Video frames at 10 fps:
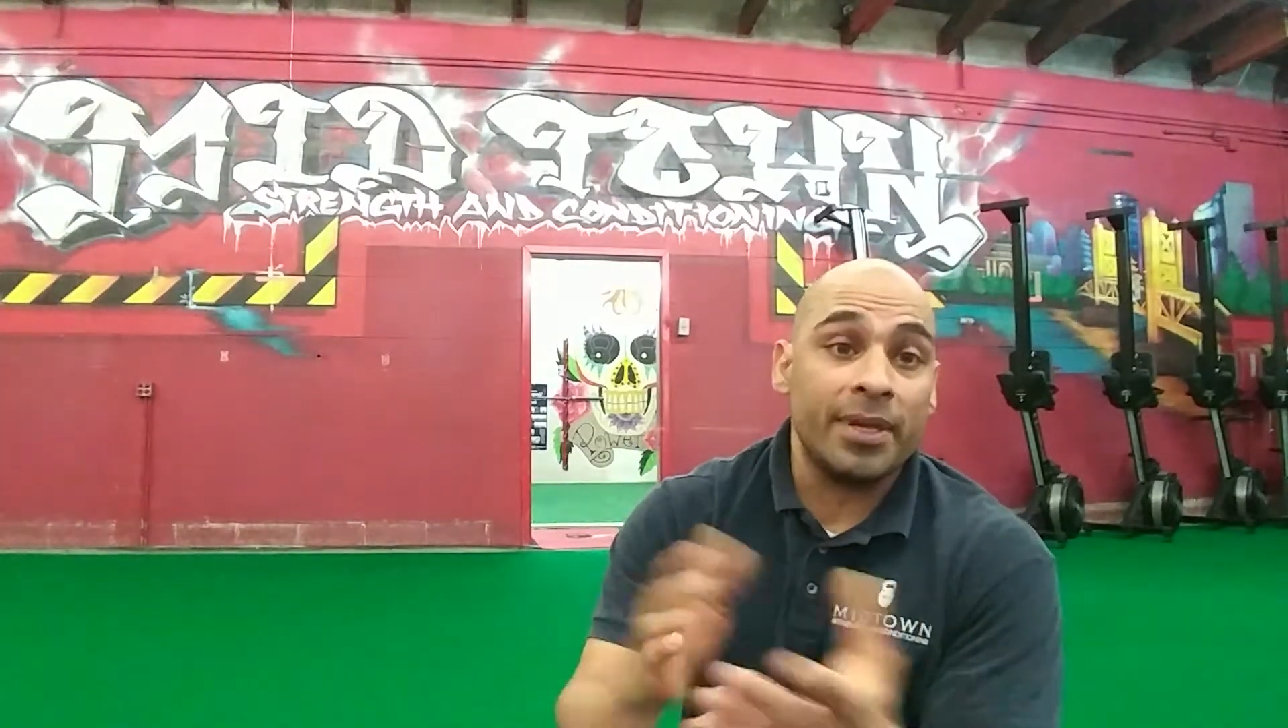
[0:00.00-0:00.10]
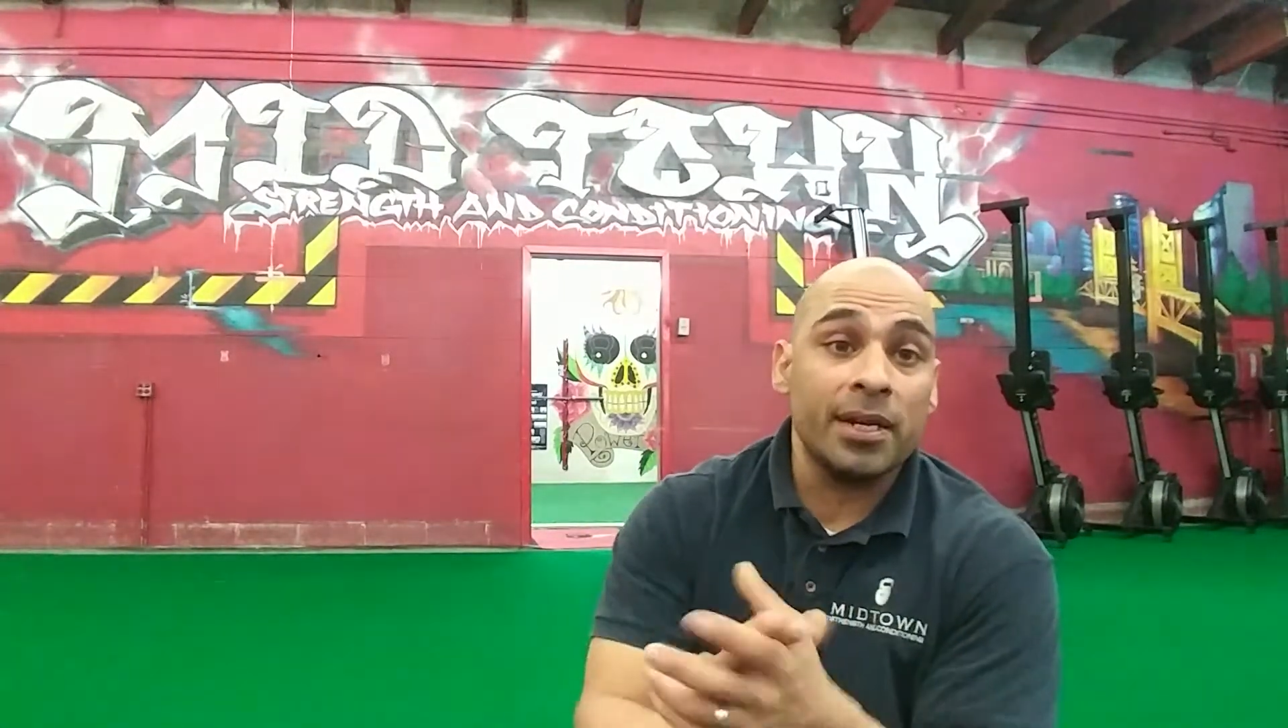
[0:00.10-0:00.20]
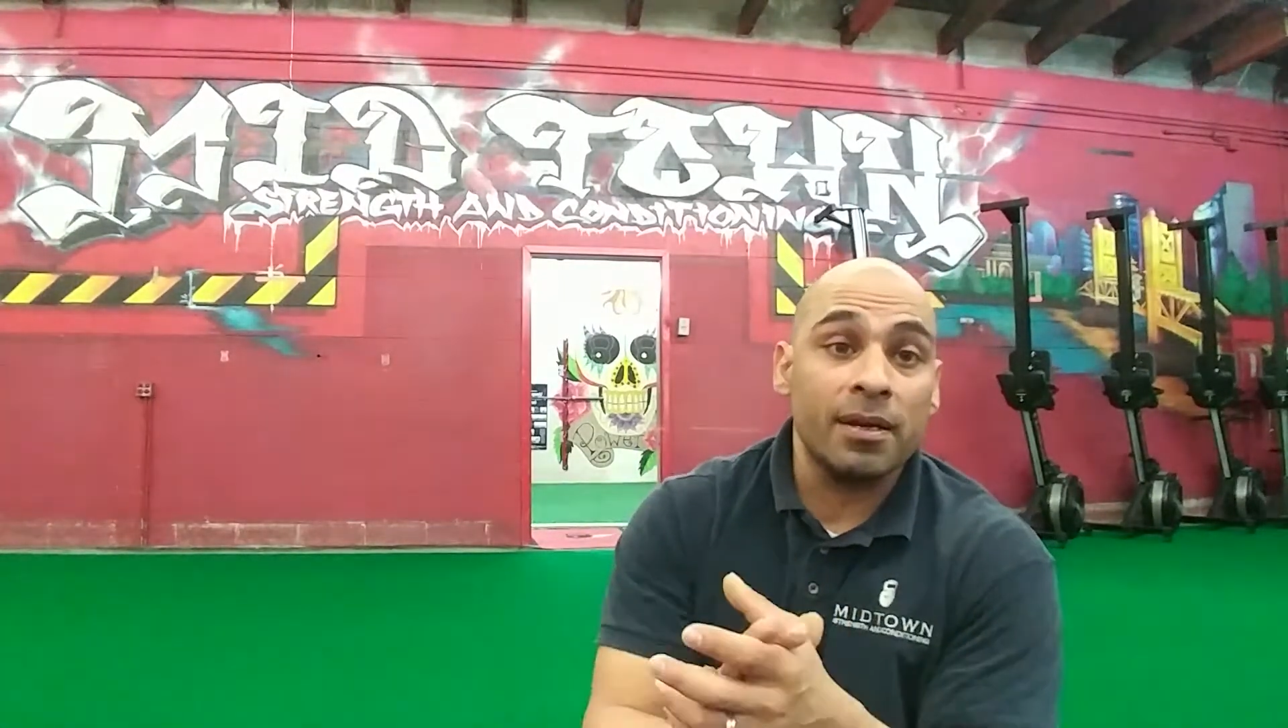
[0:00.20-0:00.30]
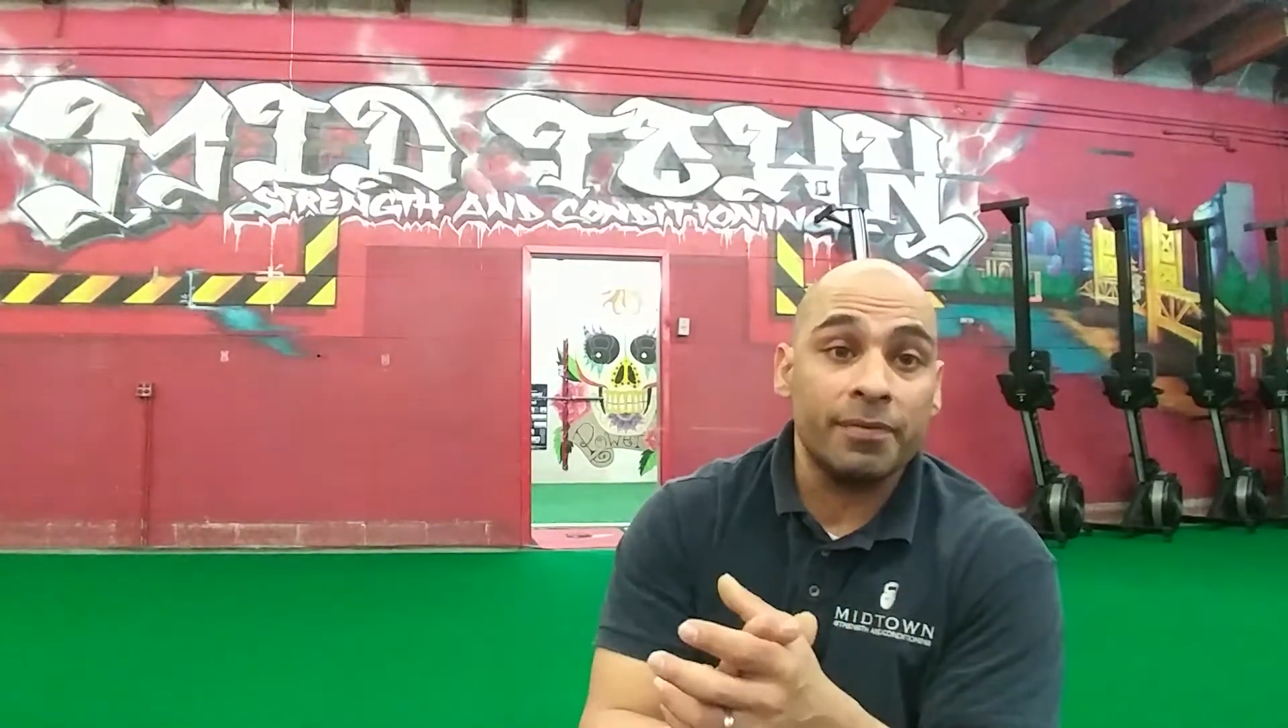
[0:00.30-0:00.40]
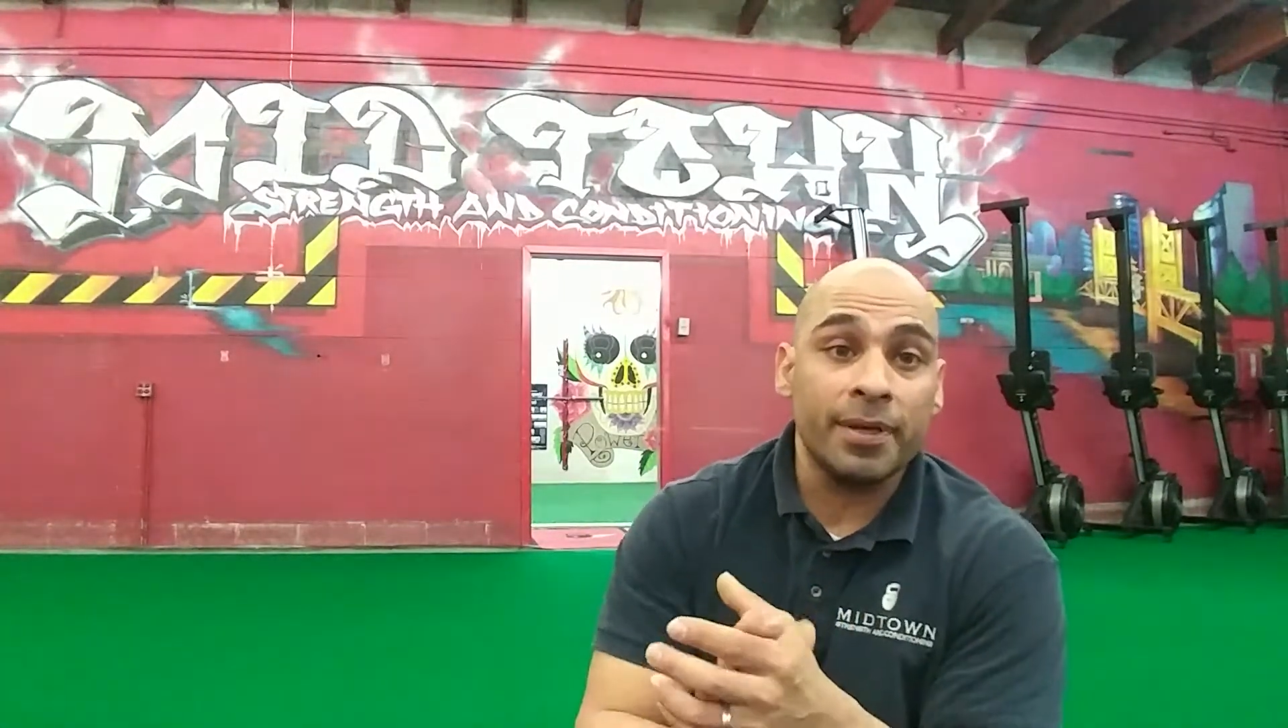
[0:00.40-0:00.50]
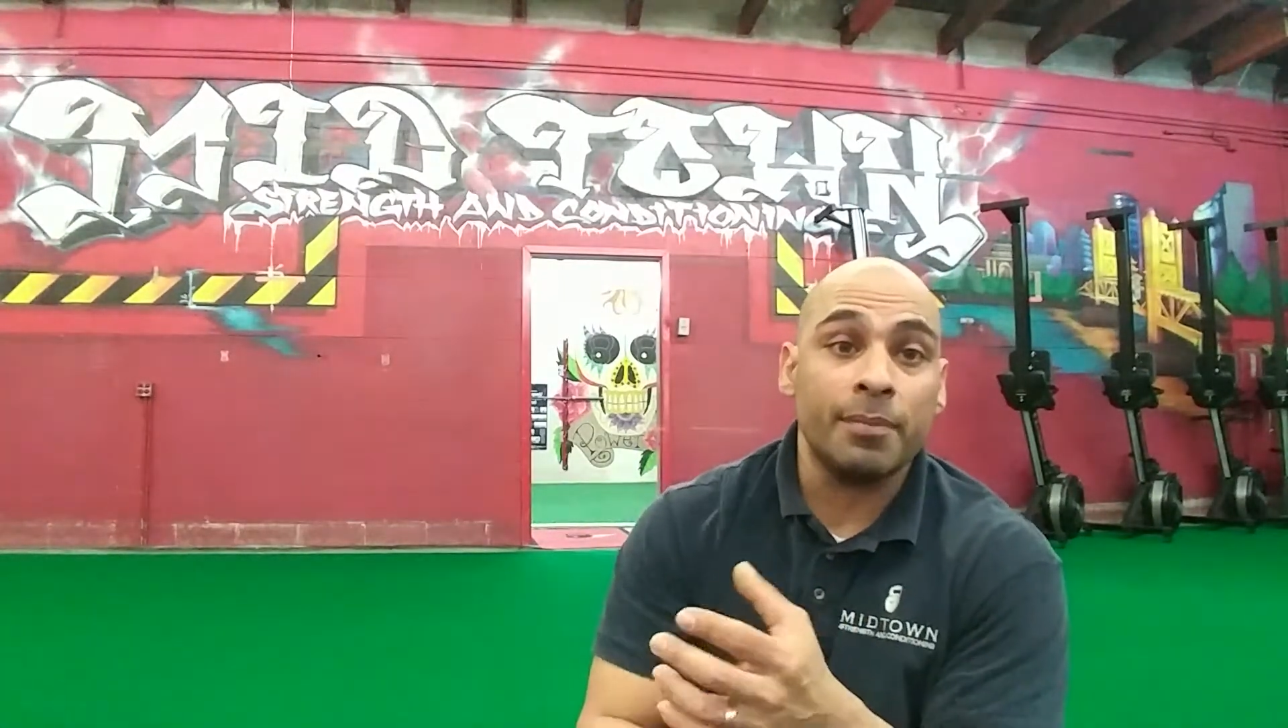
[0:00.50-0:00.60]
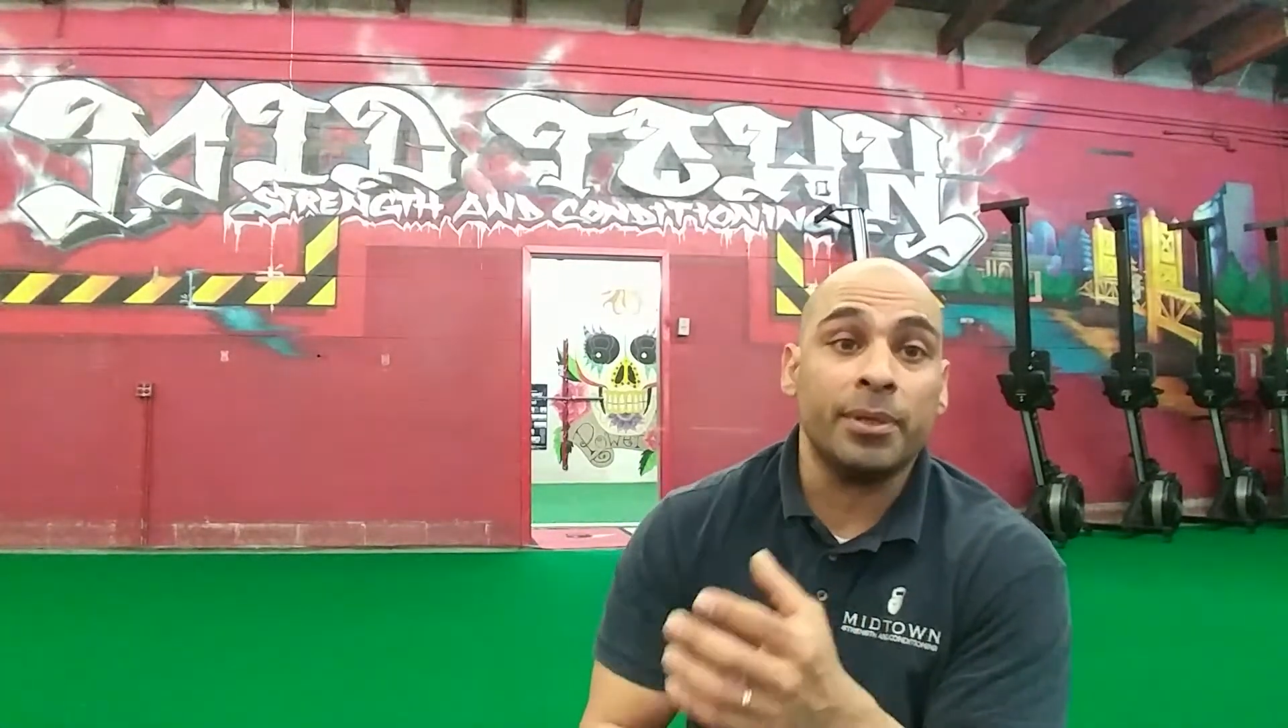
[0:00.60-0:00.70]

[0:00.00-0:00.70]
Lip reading: enough,